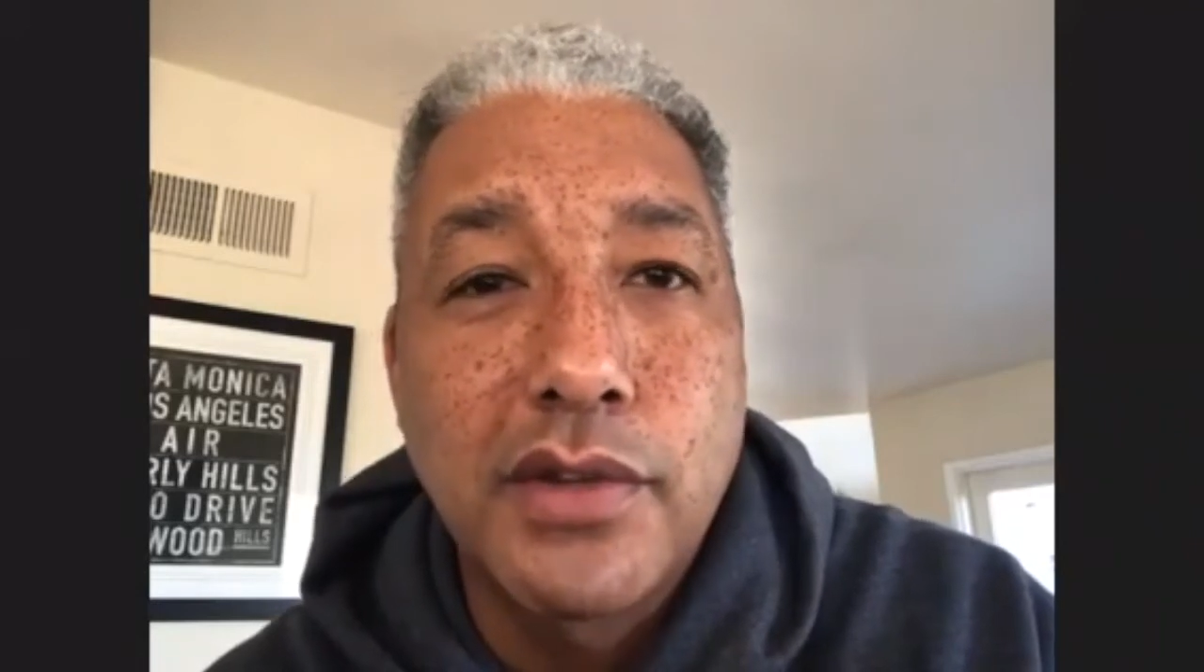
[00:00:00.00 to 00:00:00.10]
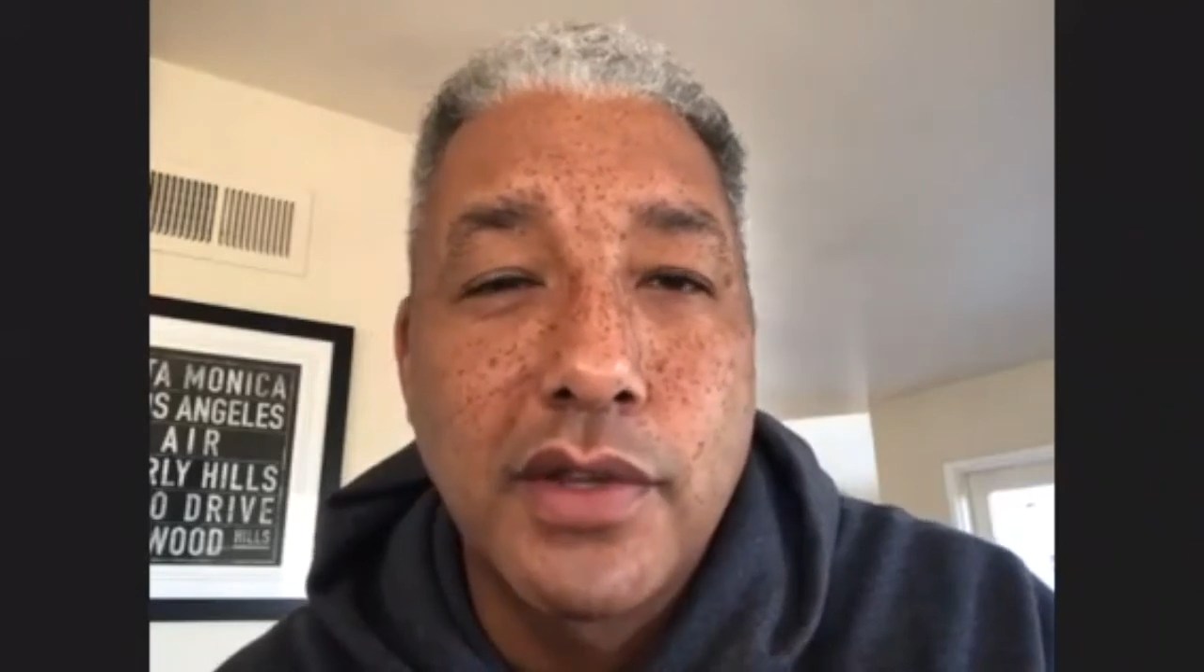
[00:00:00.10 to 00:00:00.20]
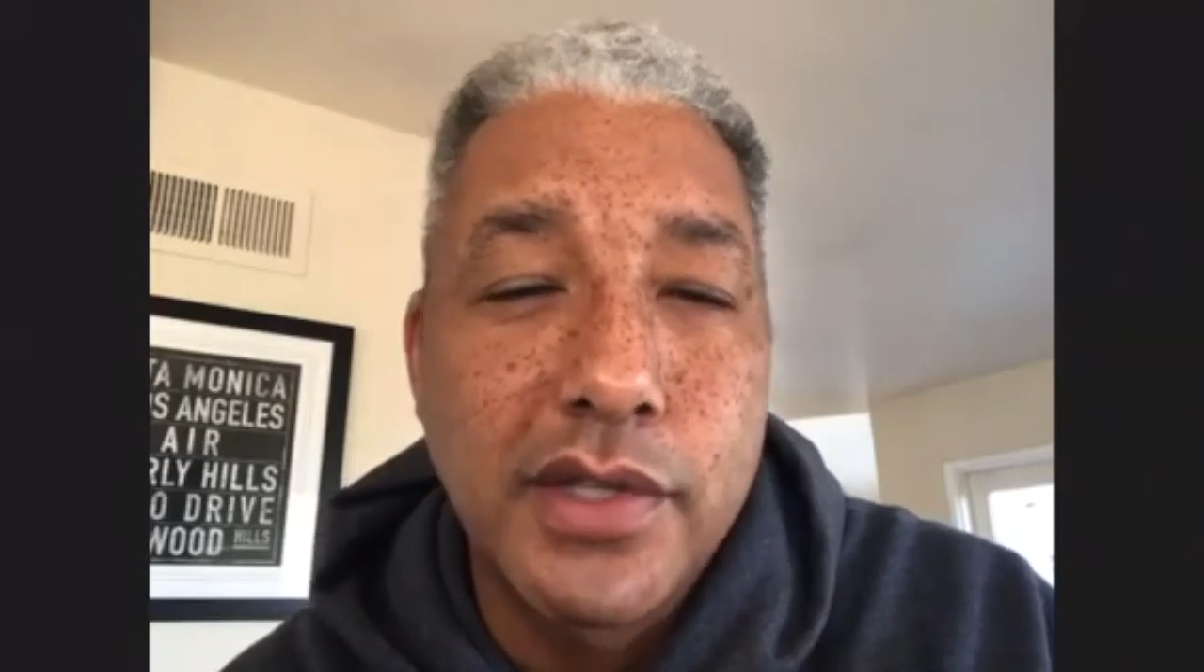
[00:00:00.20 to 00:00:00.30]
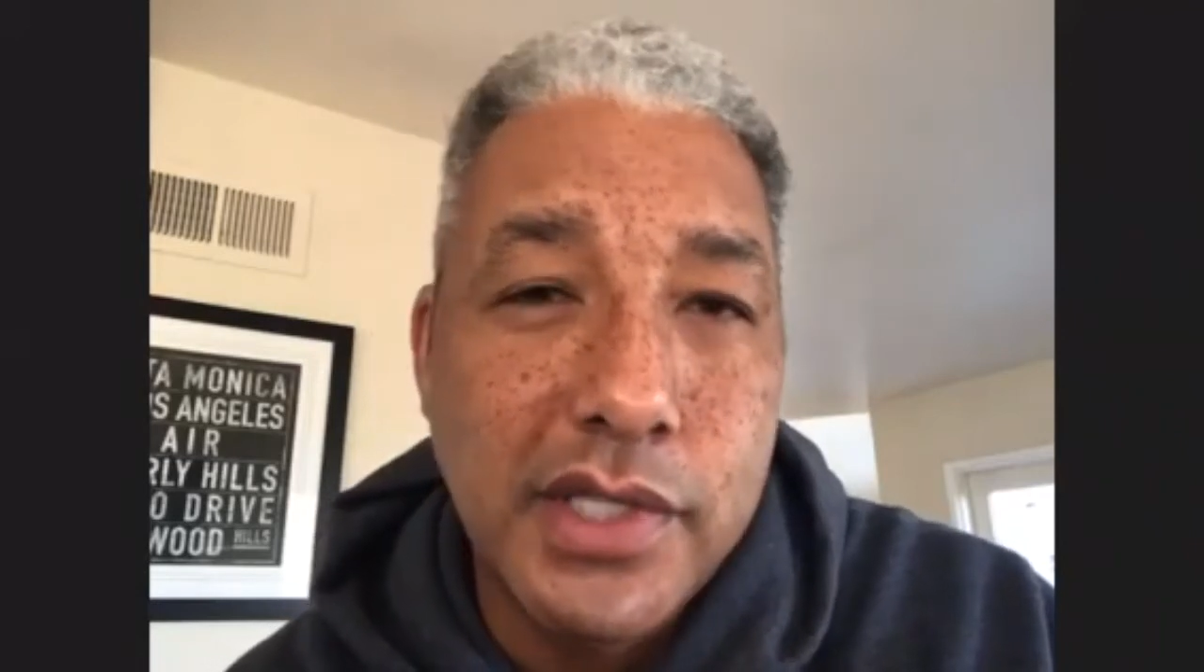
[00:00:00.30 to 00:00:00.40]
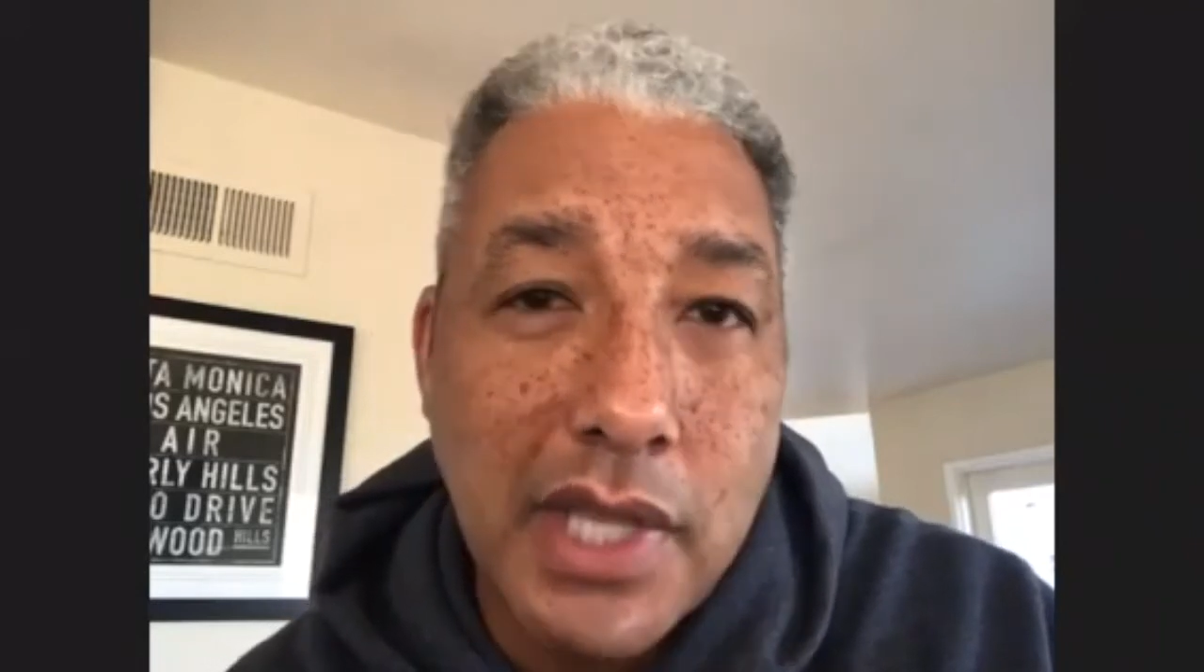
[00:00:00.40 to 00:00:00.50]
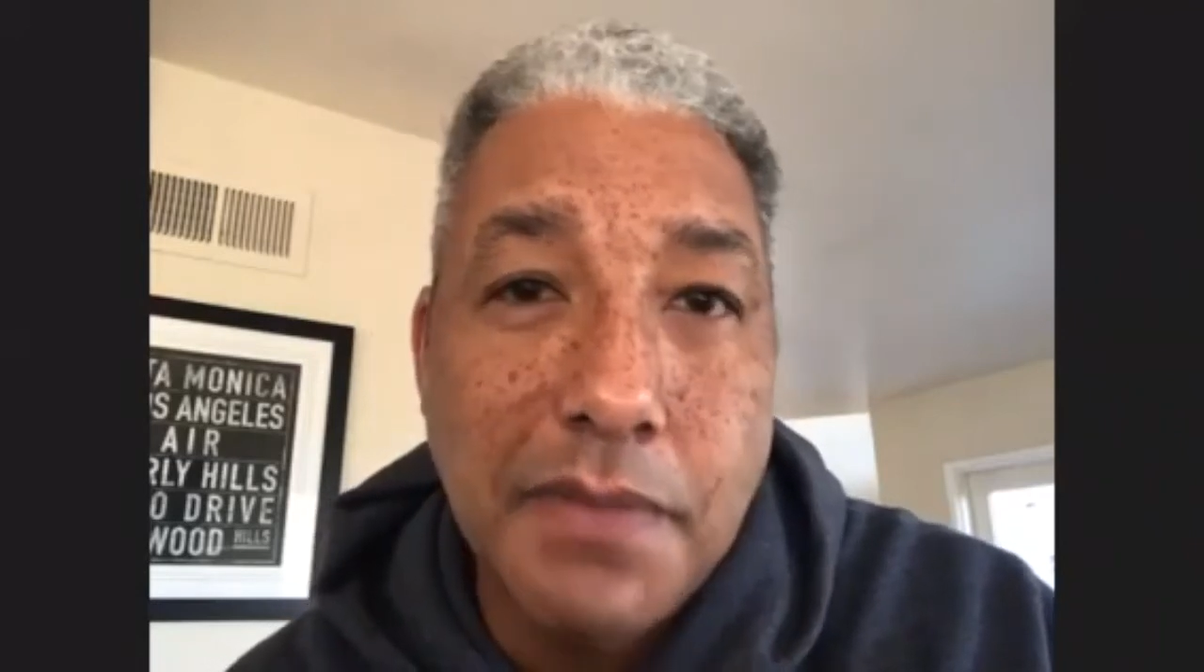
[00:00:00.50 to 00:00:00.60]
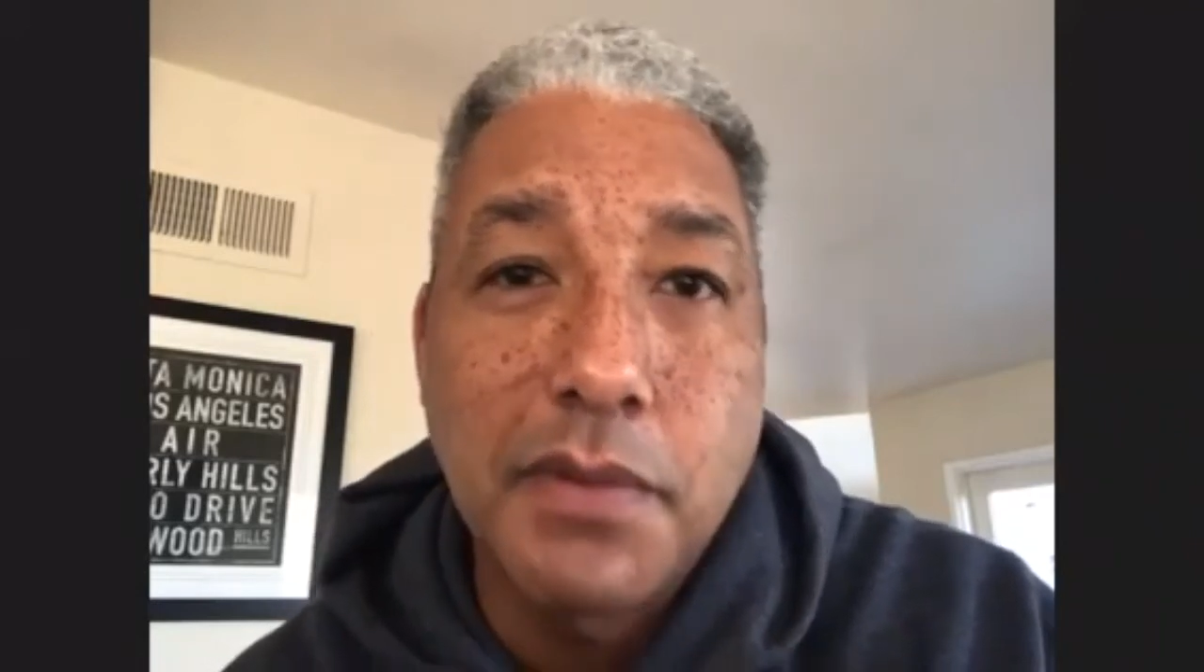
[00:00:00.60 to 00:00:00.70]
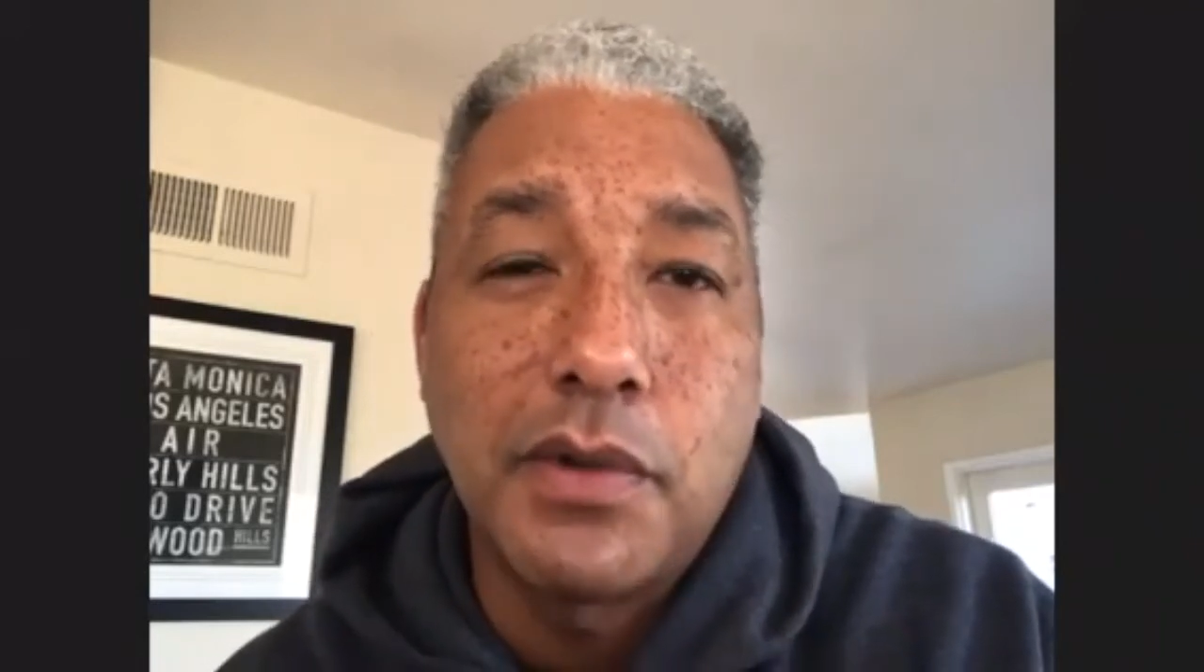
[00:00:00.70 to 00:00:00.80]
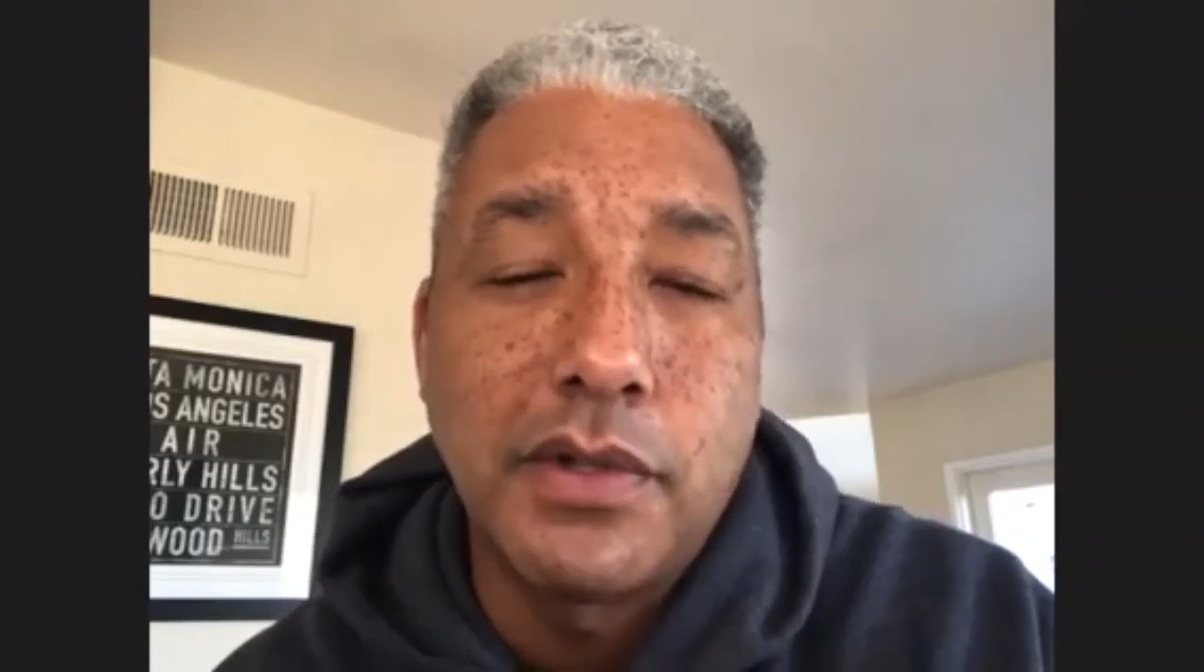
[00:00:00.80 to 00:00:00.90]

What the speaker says: They're susceptible